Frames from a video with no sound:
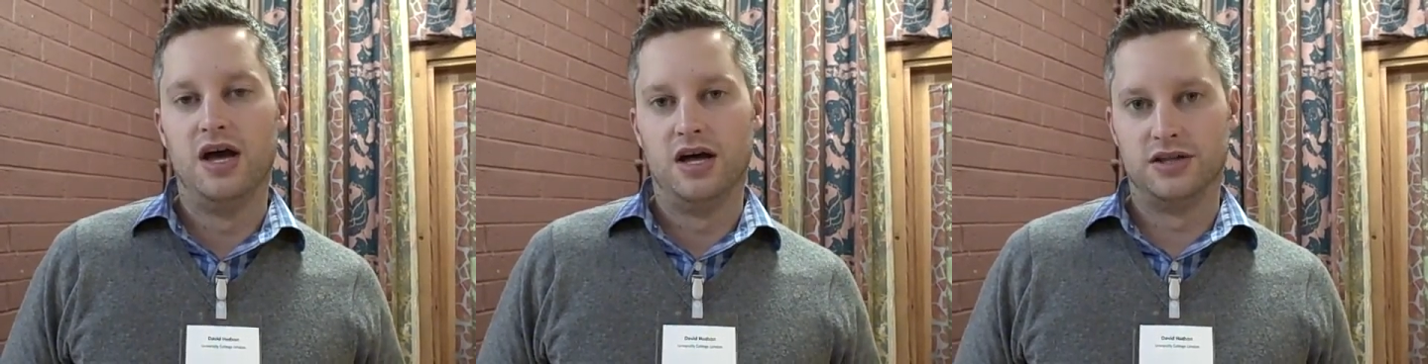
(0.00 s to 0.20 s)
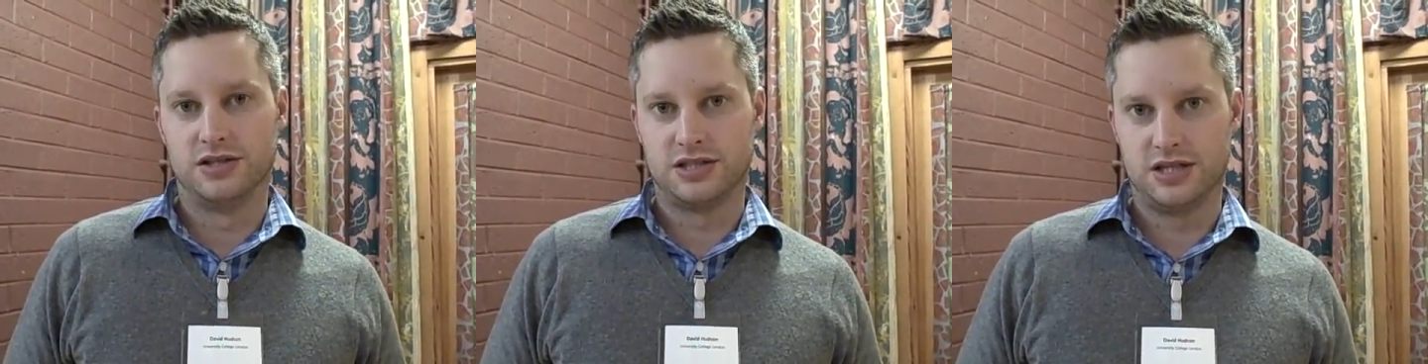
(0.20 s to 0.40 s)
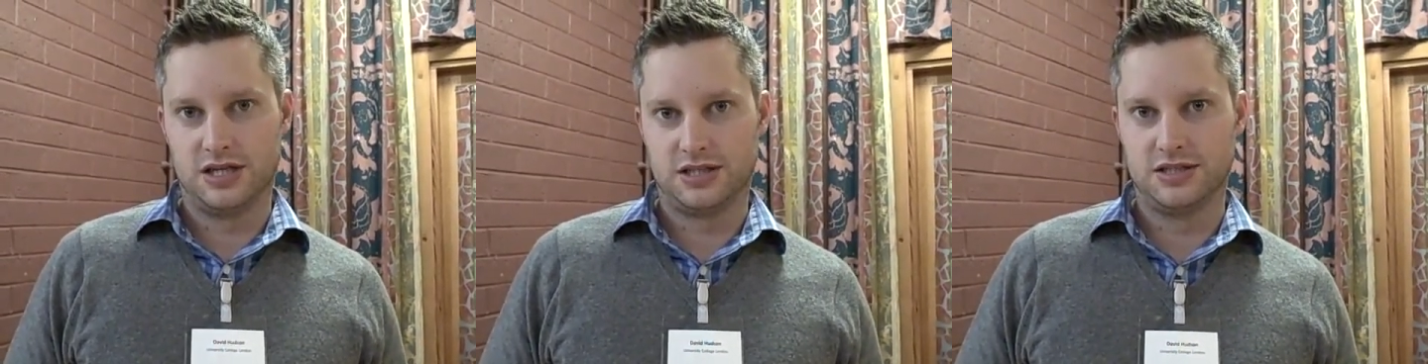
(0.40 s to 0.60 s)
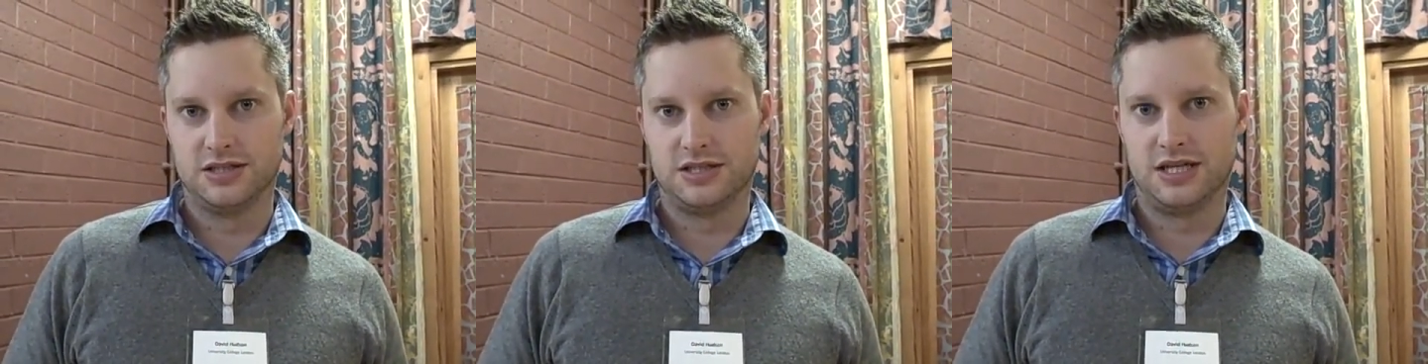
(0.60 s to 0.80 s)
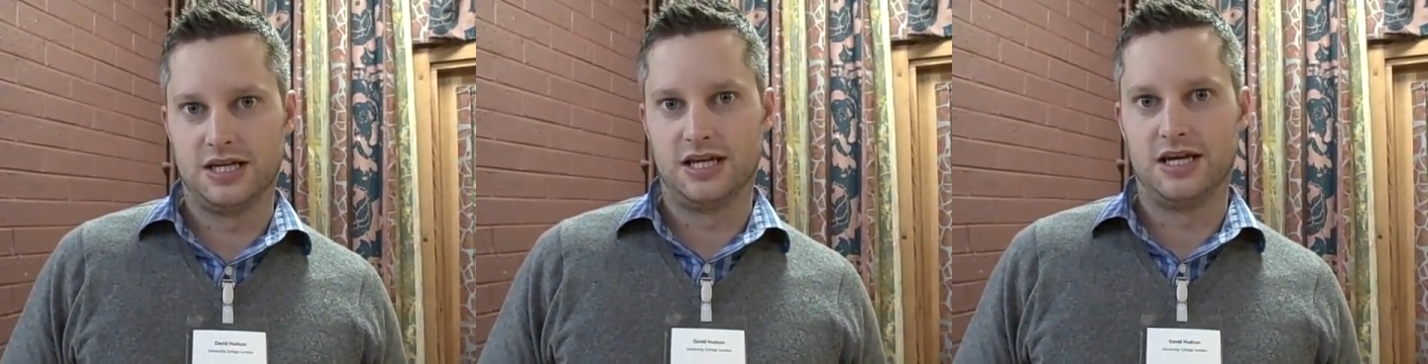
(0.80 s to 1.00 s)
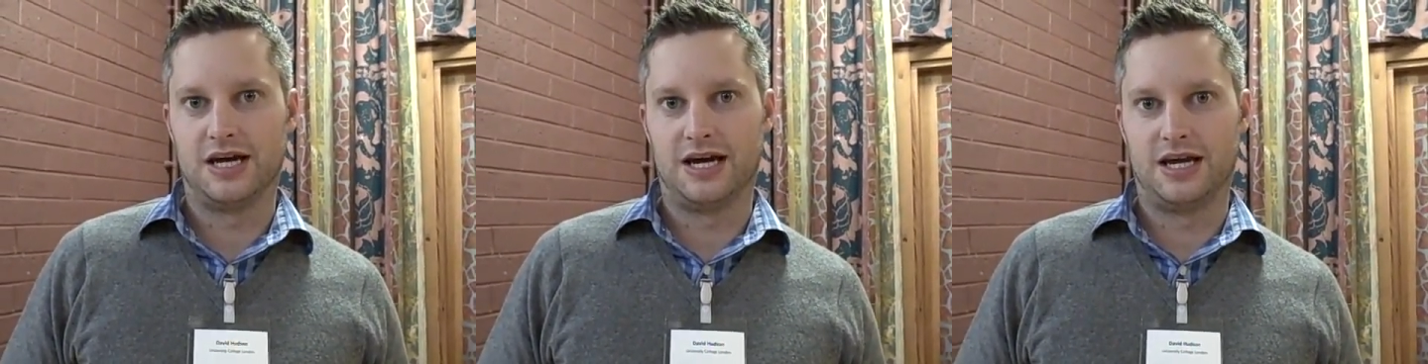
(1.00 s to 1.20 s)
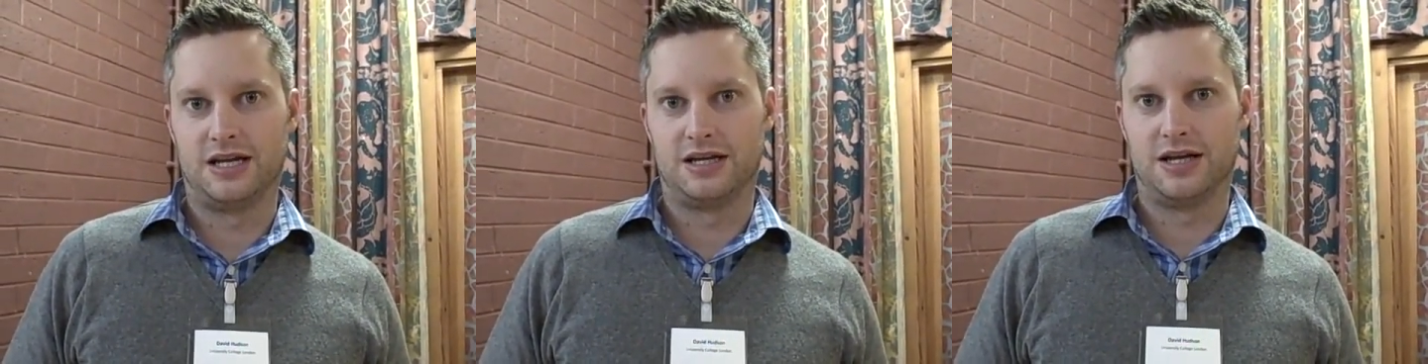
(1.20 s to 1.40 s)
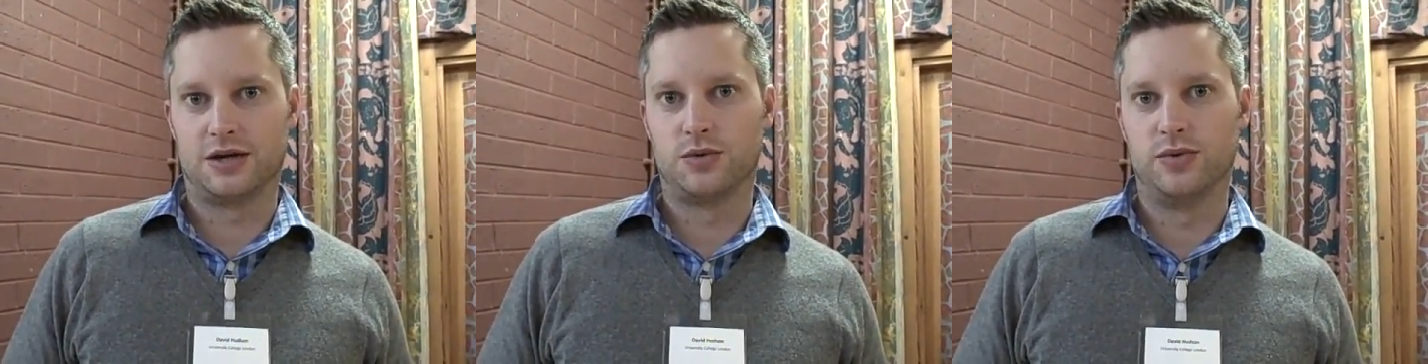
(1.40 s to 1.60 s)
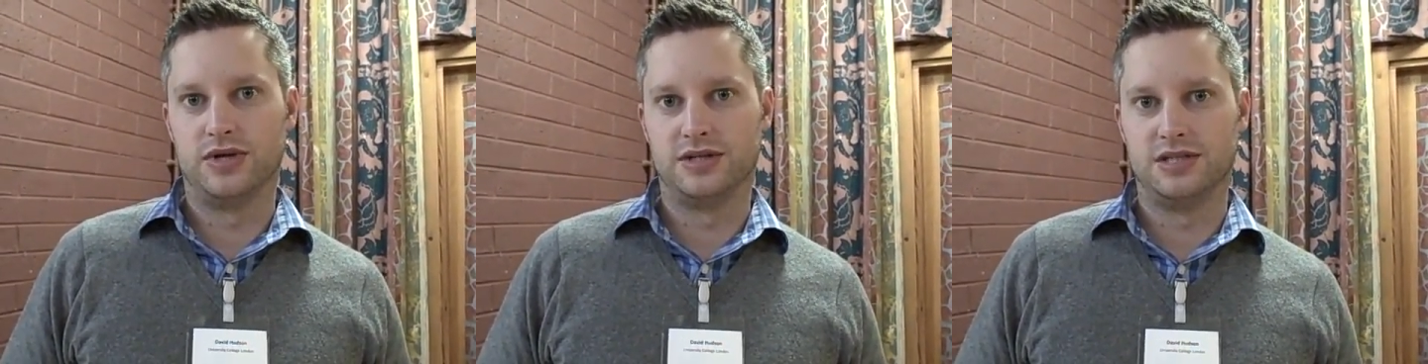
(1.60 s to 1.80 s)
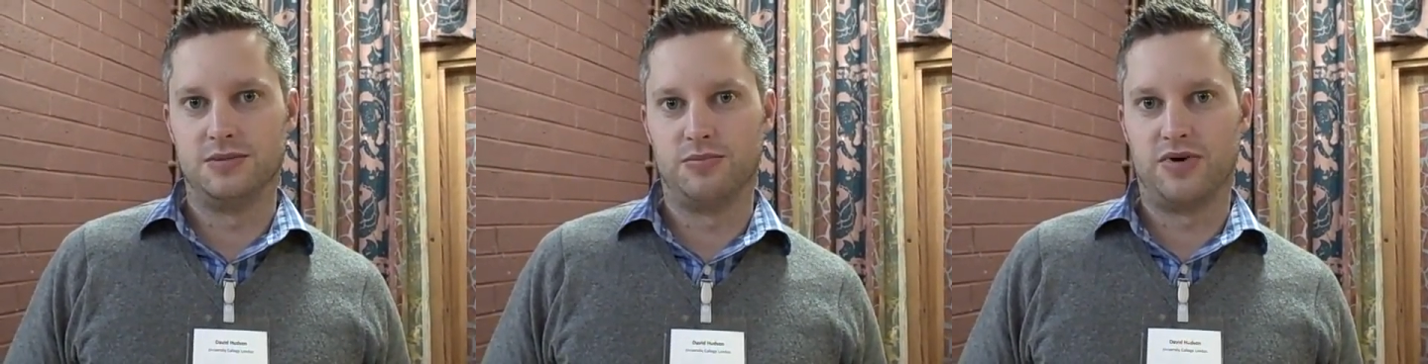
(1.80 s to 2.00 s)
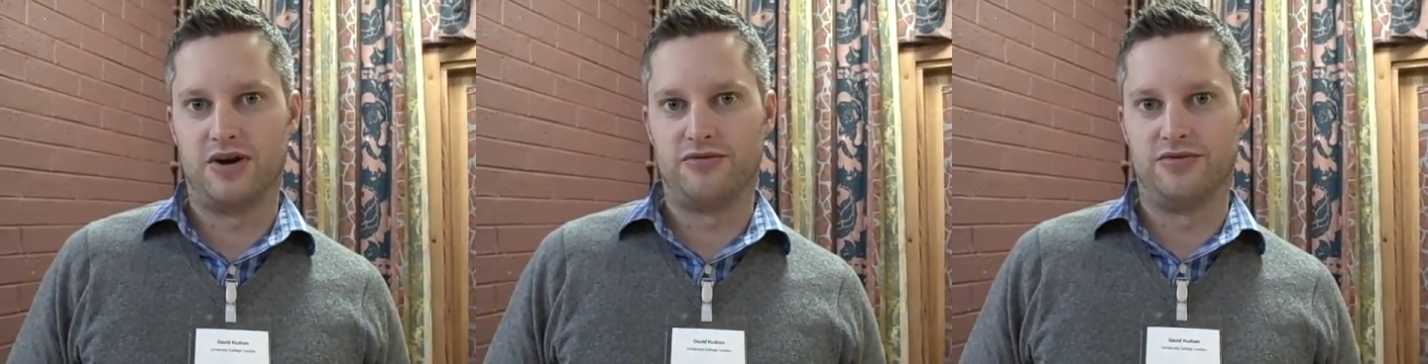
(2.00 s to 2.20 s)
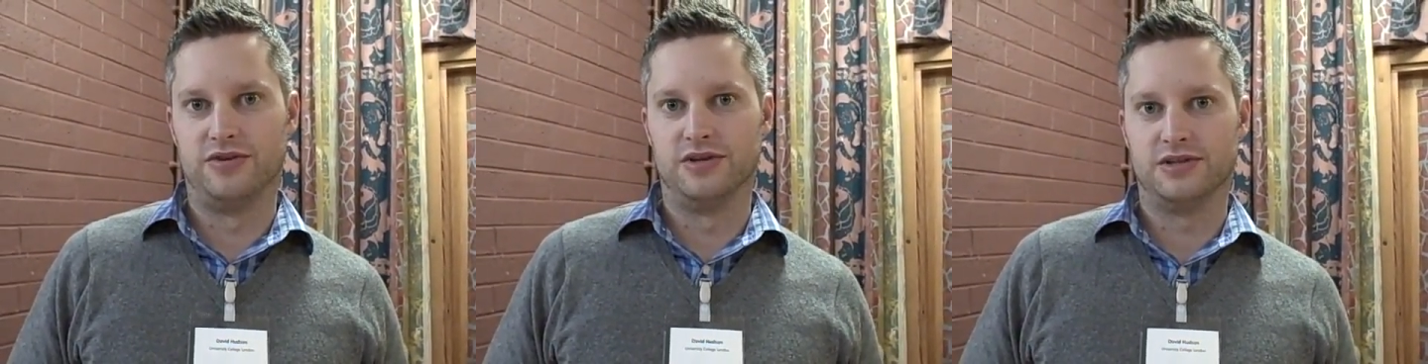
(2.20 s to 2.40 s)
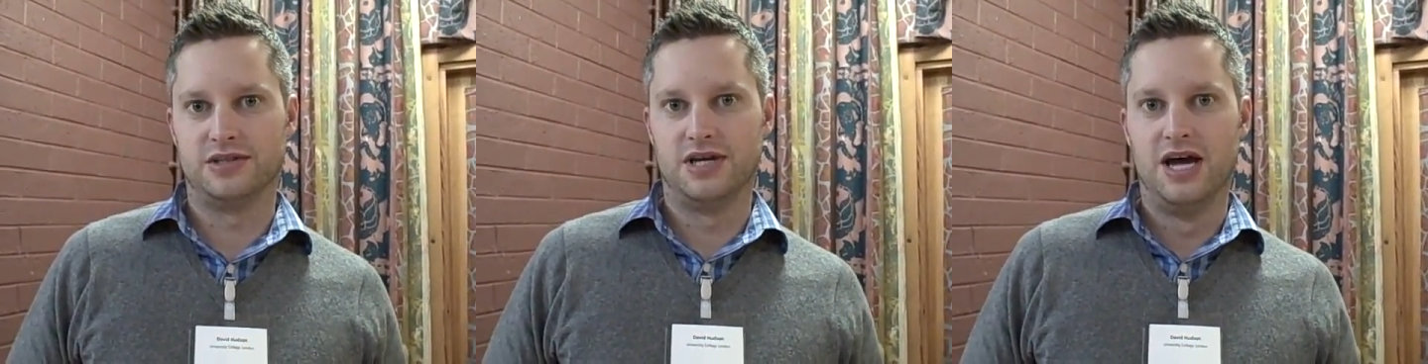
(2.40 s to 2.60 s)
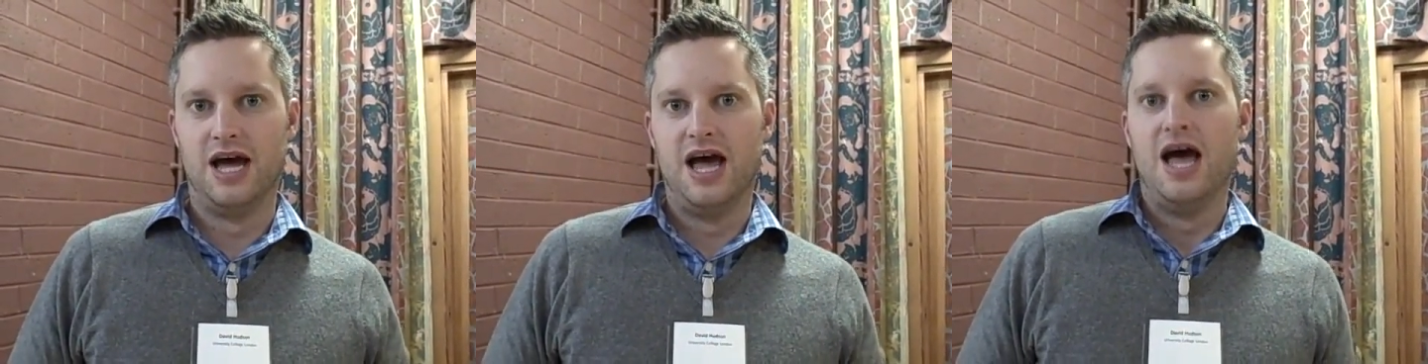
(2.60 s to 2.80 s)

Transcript: uncertainty and liquidity preference,